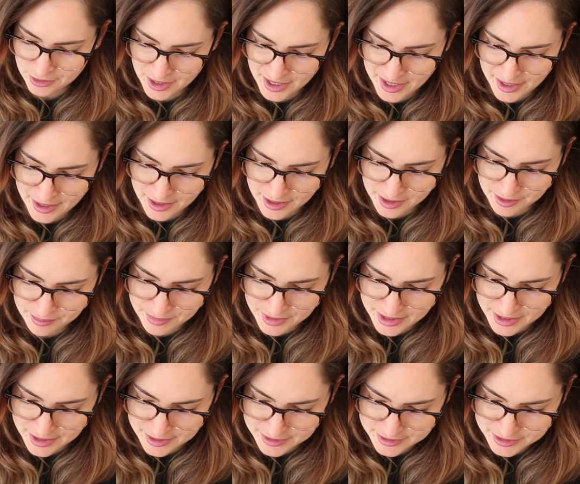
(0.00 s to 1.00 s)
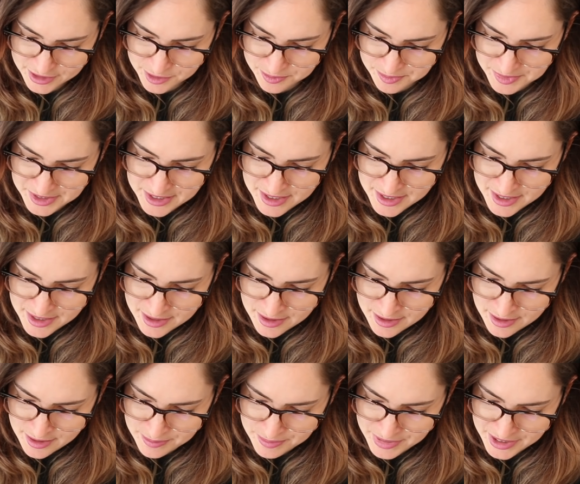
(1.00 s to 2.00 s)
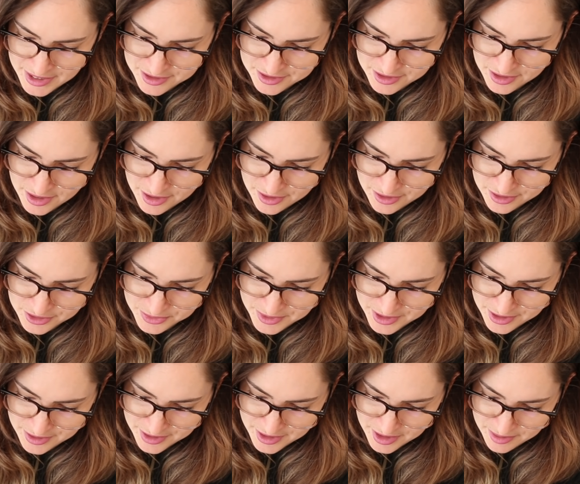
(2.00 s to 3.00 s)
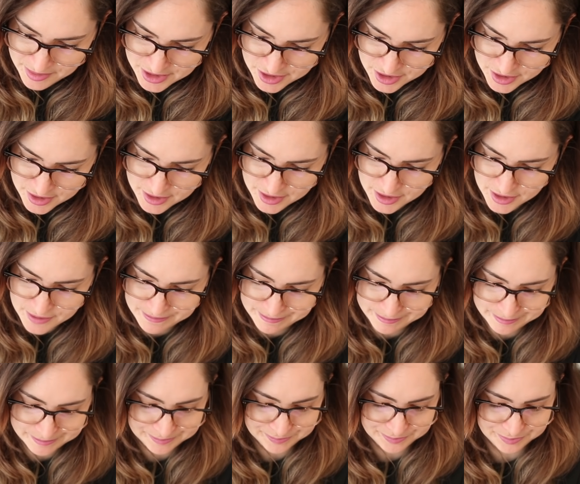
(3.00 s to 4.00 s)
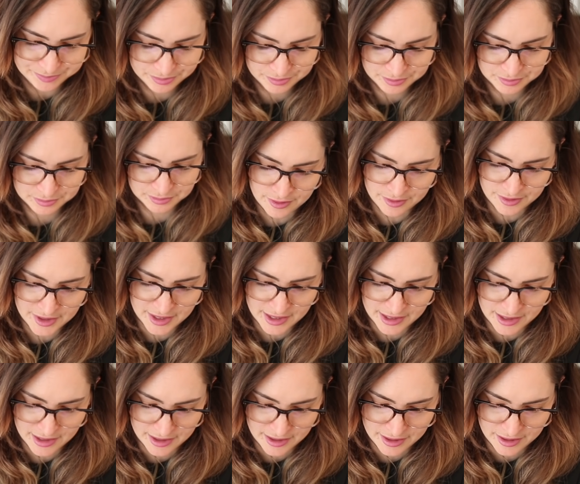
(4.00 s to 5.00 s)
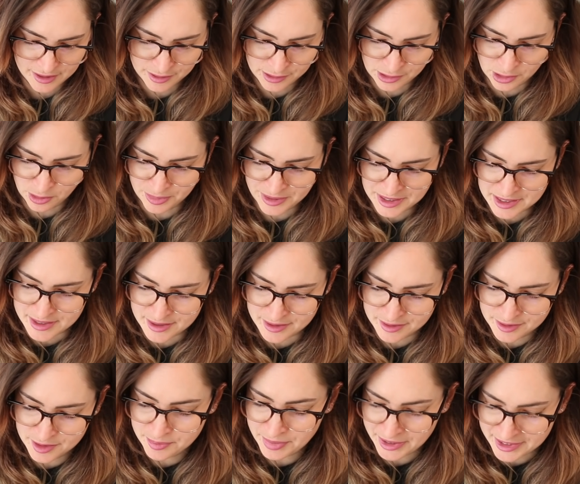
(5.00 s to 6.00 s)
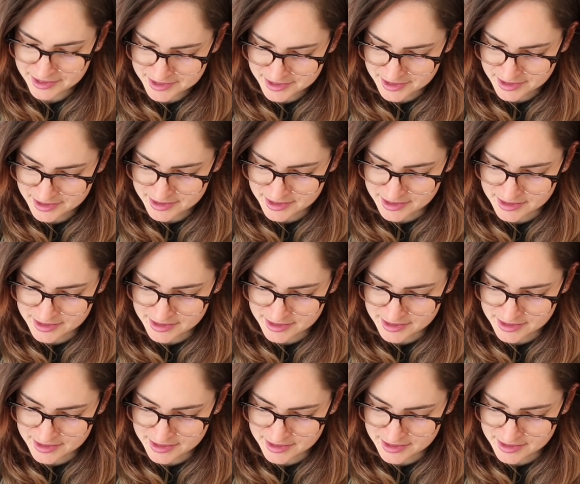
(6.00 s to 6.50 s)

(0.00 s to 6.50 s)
I'm going to add my speaking page in here as well that I mentioned. And then there'll be the basics,